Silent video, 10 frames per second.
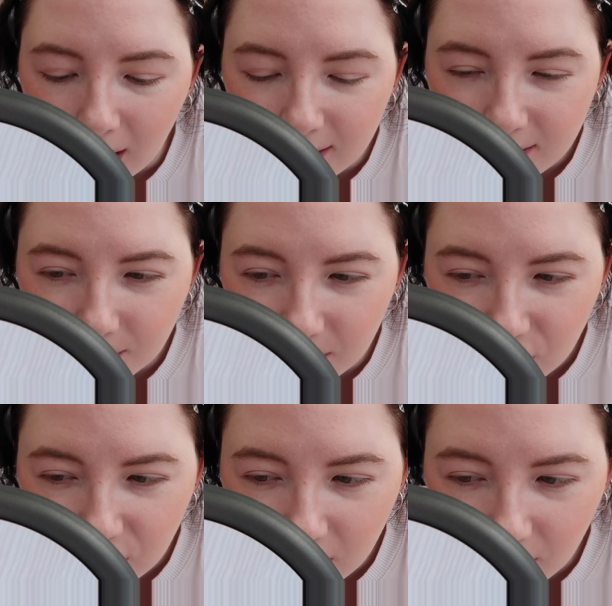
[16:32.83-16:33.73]

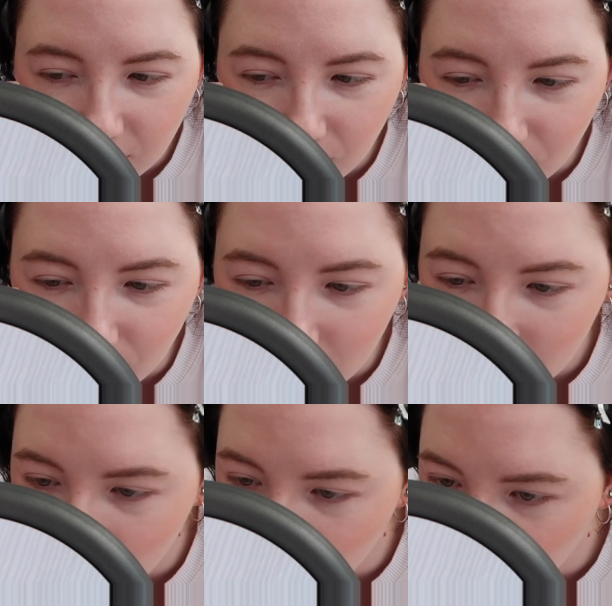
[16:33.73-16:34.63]
especially kind of
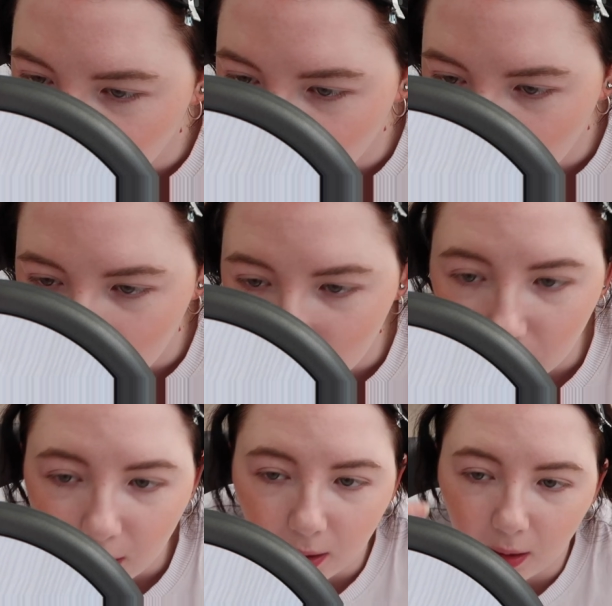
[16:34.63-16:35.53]
around the under
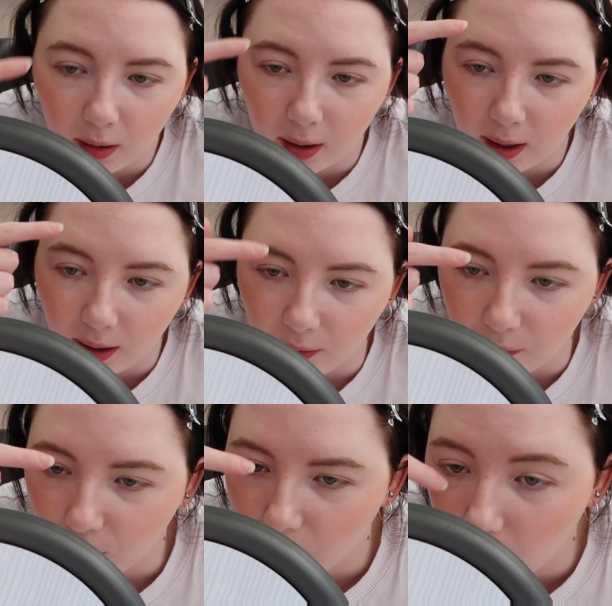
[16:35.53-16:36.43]
eye
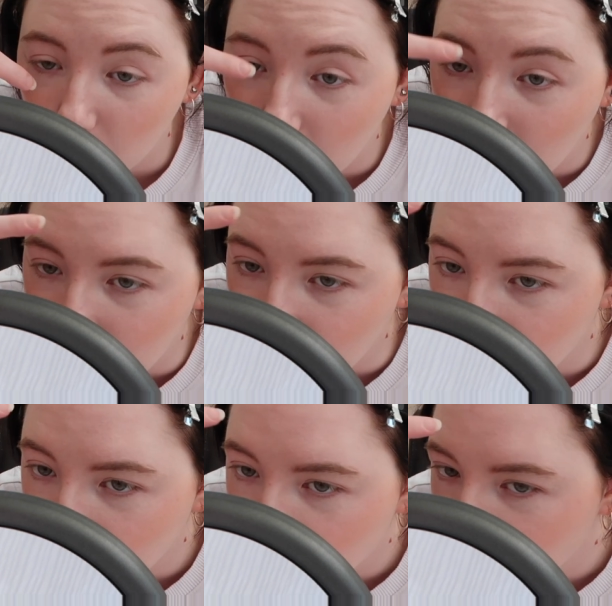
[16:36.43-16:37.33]
area
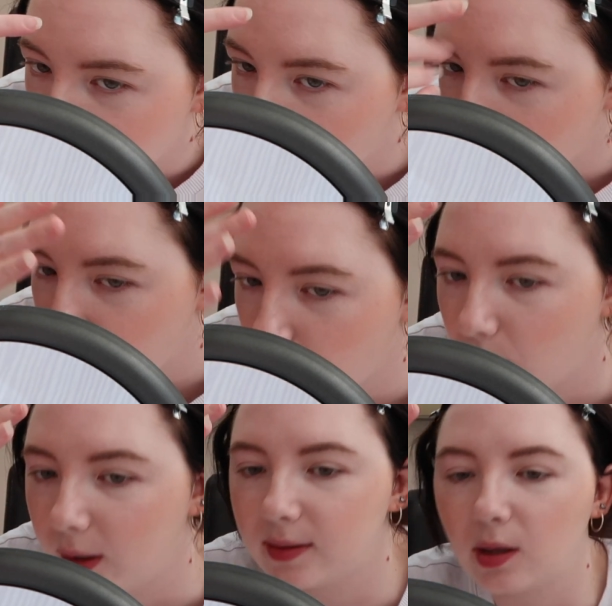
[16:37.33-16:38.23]
and my
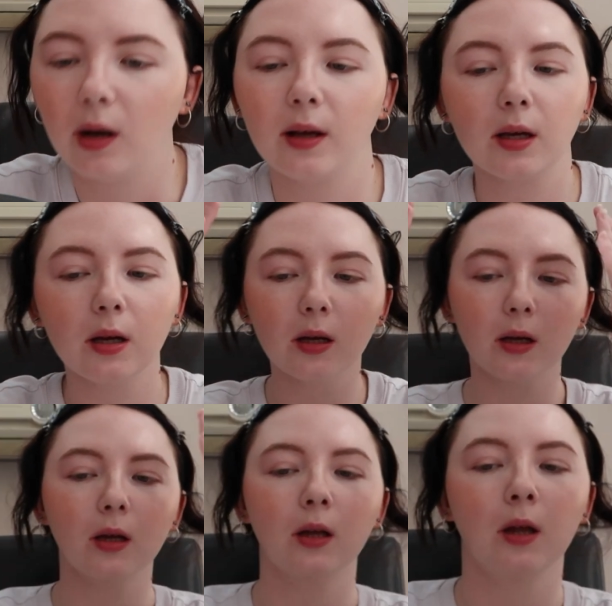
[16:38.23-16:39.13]
forehead. So like
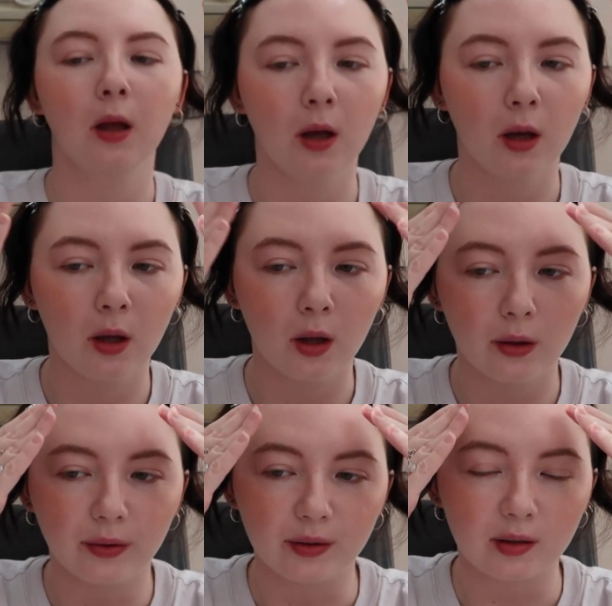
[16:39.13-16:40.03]

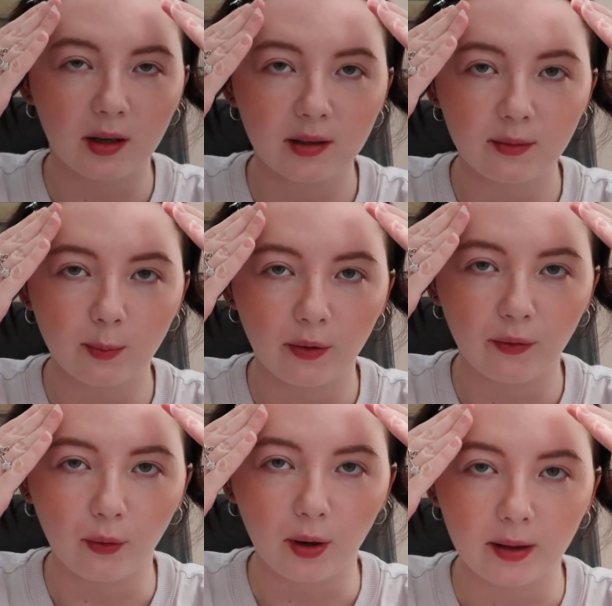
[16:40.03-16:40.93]
the size of my
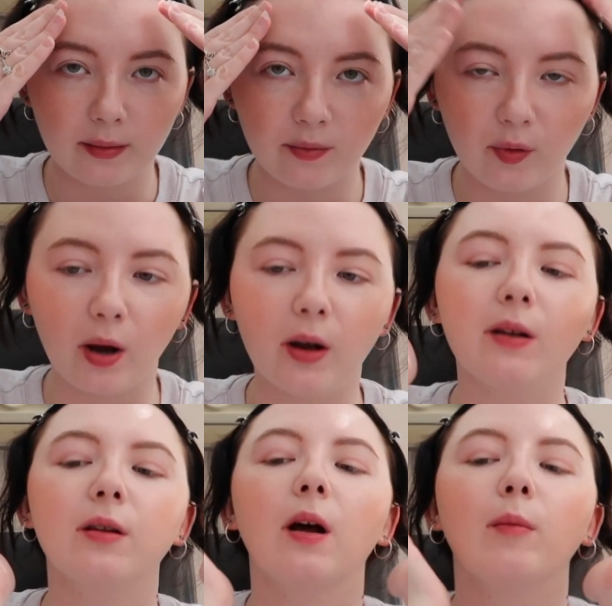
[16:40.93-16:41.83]
forehead's
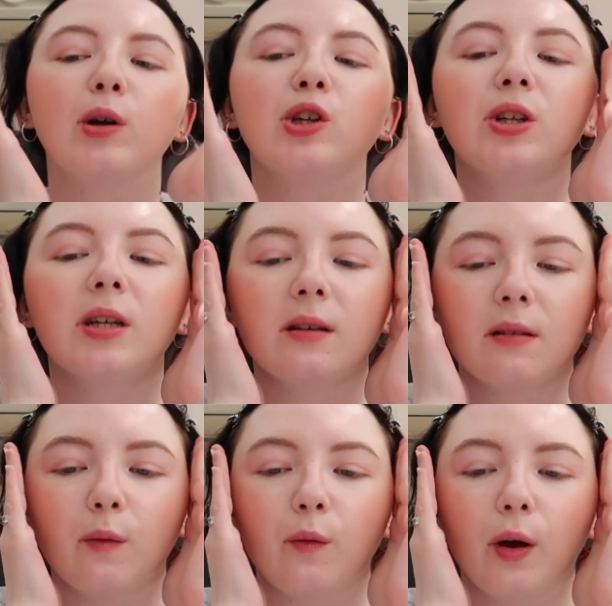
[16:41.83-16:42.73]
fine and my cheeks
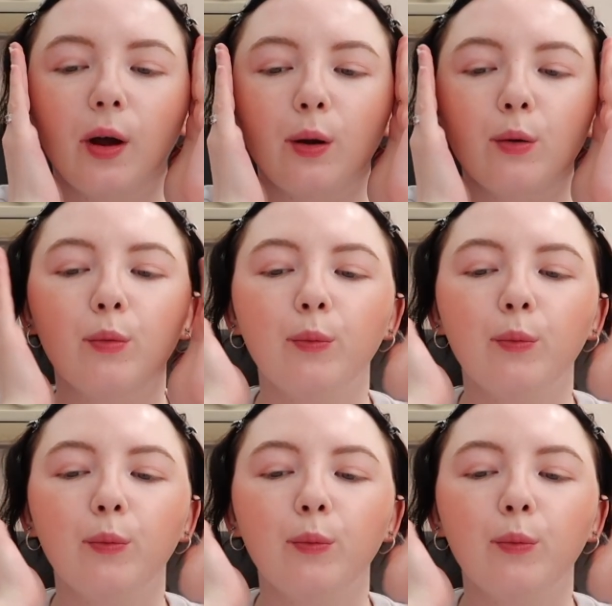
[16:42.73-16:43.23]
are fine,